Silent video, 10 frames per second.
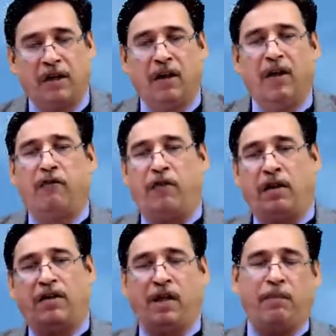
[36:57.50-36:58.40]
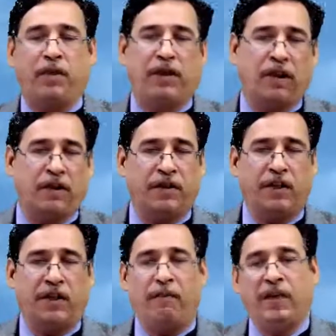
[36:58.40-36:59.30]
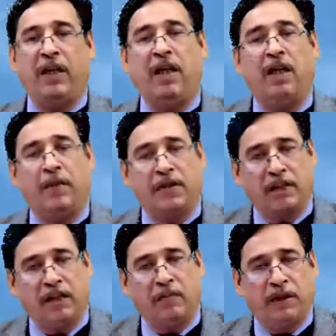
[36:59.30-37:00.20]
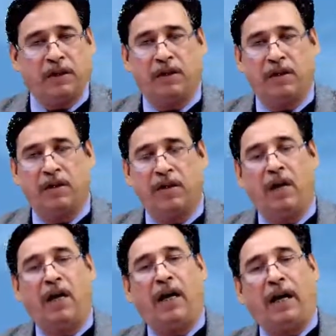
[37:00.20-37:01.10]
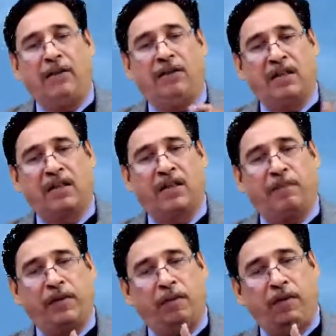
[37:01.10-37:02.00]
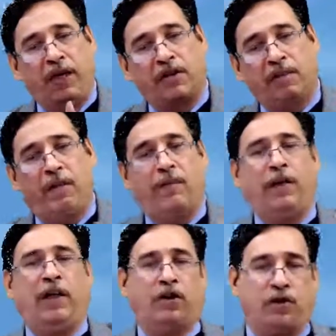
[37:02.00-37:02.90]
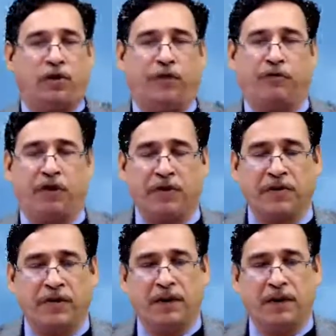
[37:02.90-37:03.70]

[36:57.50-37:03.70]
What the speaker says: For example, there is a company ABC Limited, and this company makes a public issue of shares.